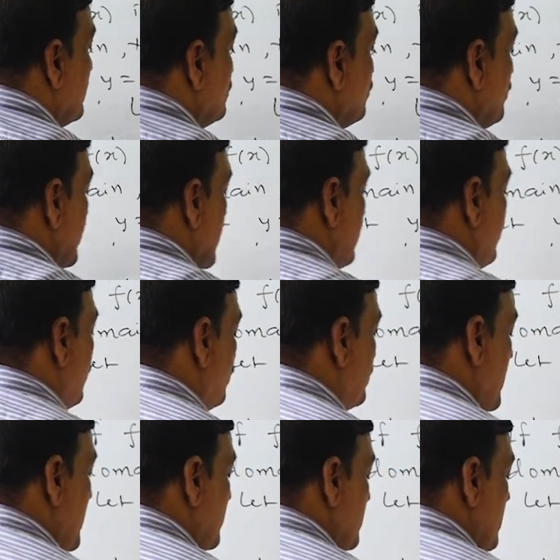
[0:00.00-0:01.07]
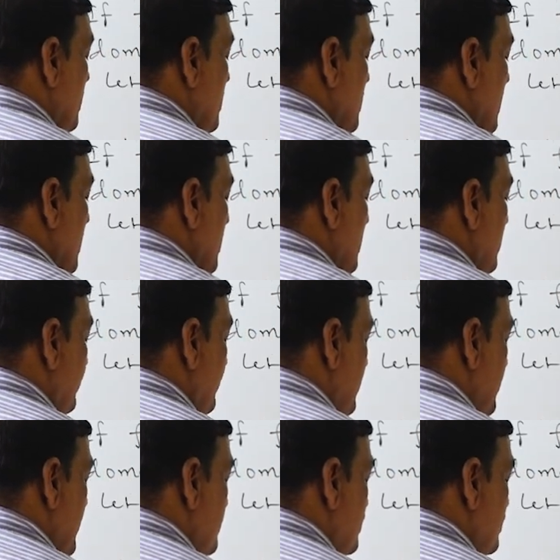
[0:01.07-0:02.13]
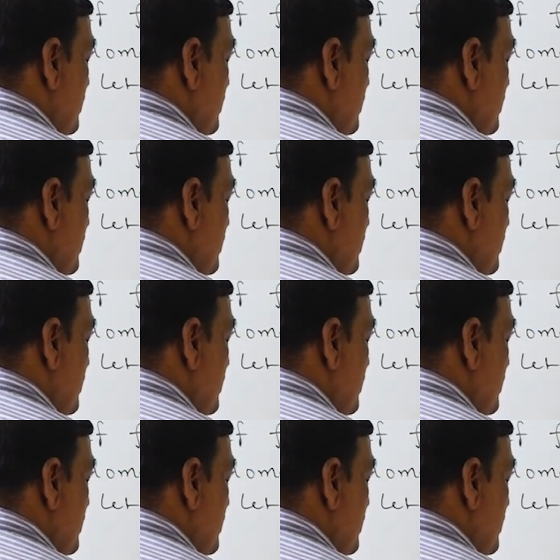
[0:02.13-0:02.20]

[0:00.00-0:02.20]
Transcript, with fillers: we can prove that limit x